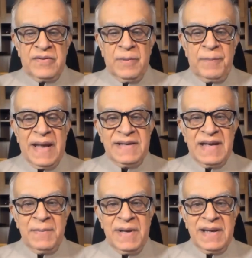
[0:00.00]
The
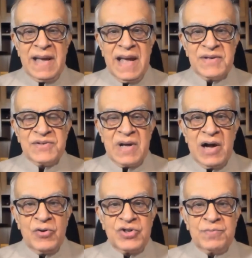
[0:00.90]
pandemic has
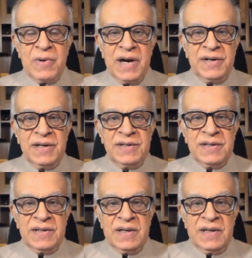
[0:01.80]
outsmarted